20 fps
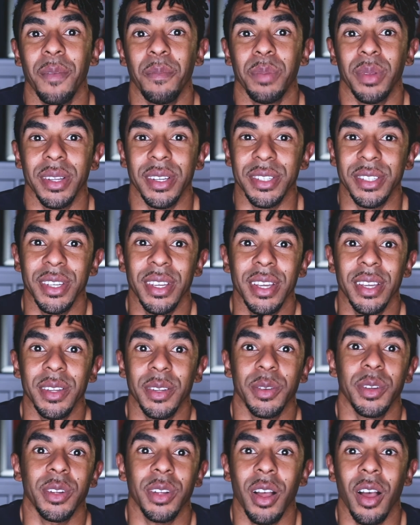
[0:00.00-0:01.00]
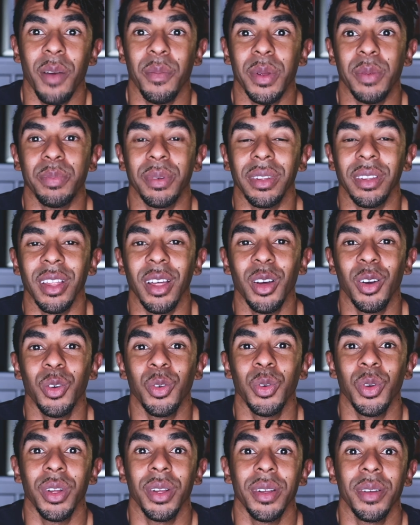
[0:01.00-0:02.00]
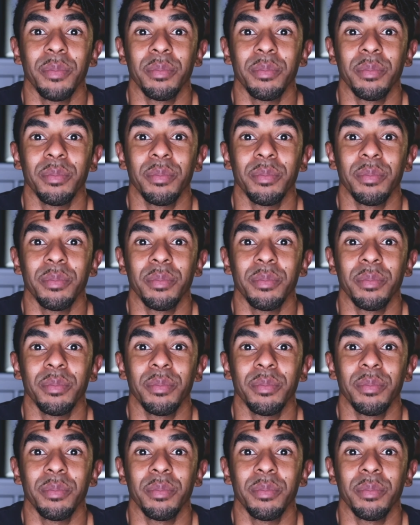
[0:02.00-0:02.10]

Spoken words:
please comment below.